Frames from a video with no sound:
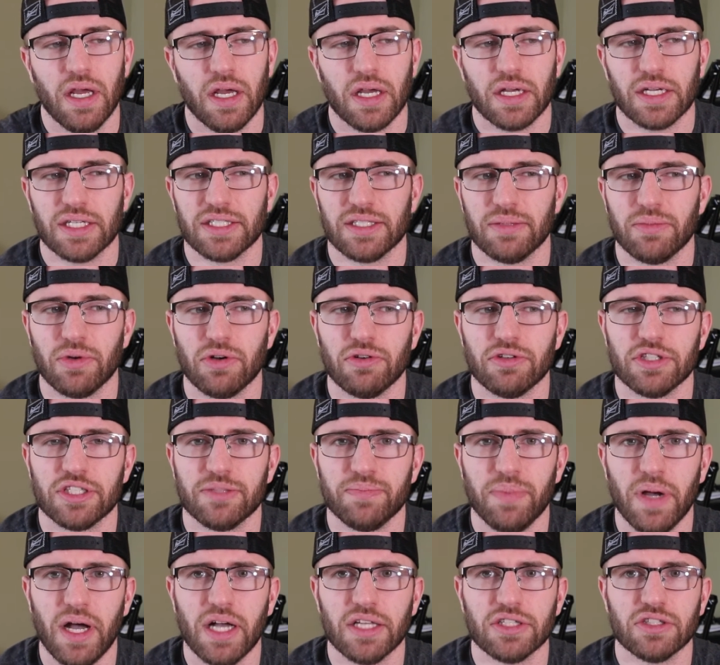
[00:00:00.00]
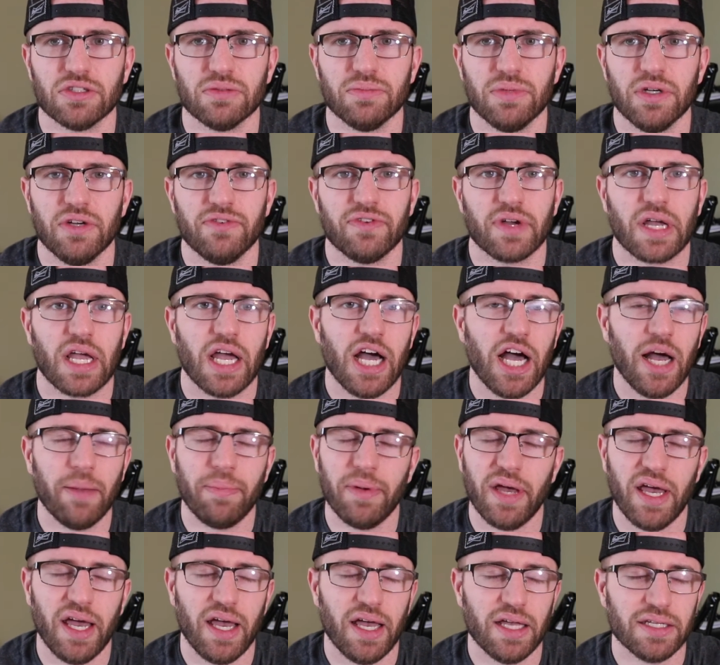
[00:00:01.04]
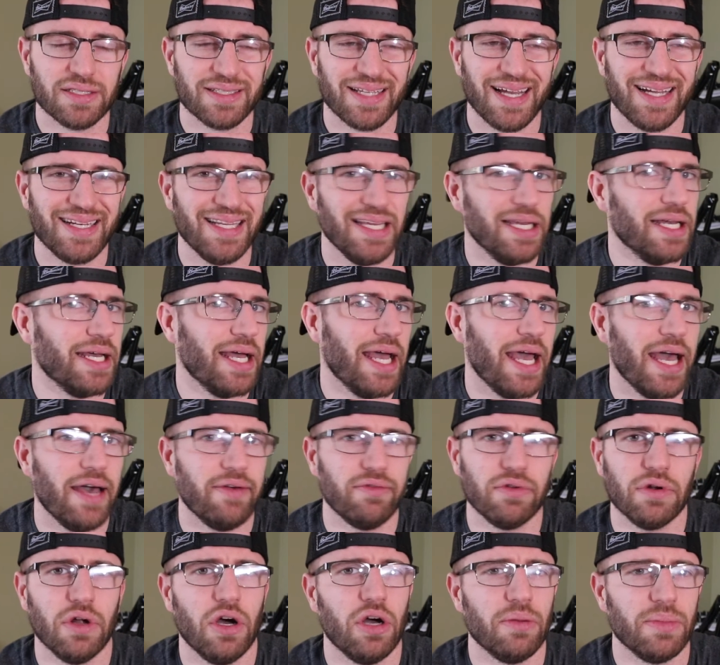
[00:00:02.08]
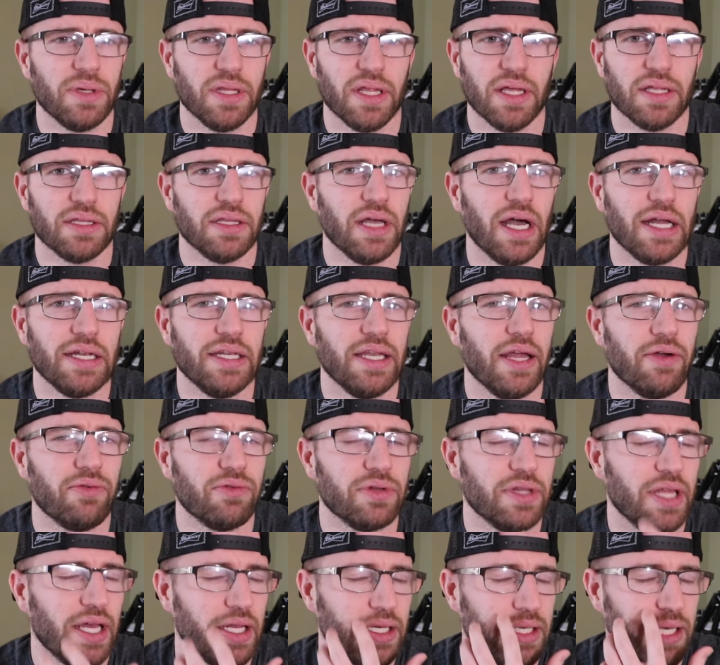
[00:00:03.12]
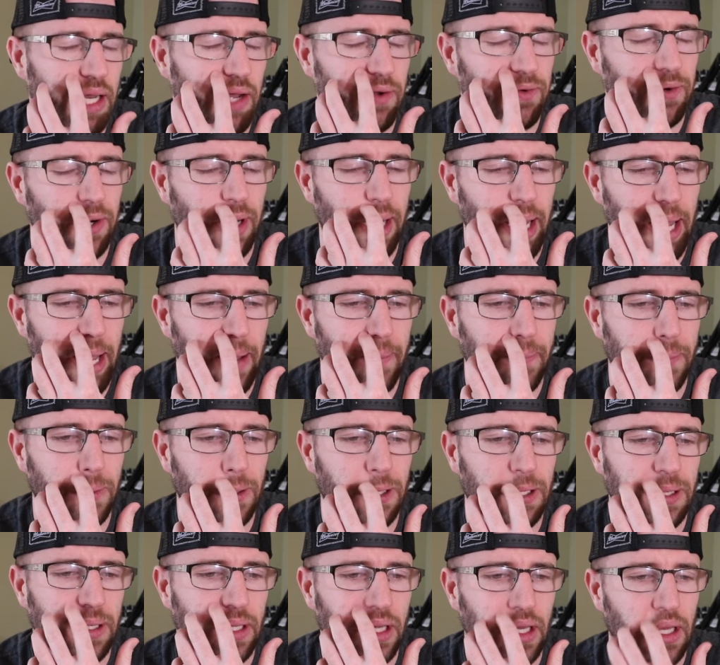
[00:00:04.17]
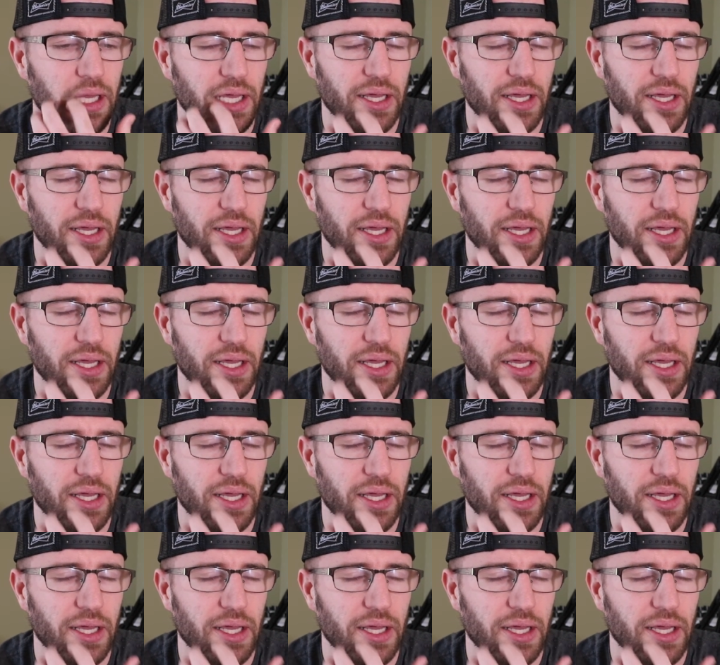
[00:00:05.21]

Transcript: Because I'm irresponsible. But if a cop asked, I didn't have it on me. That never happened.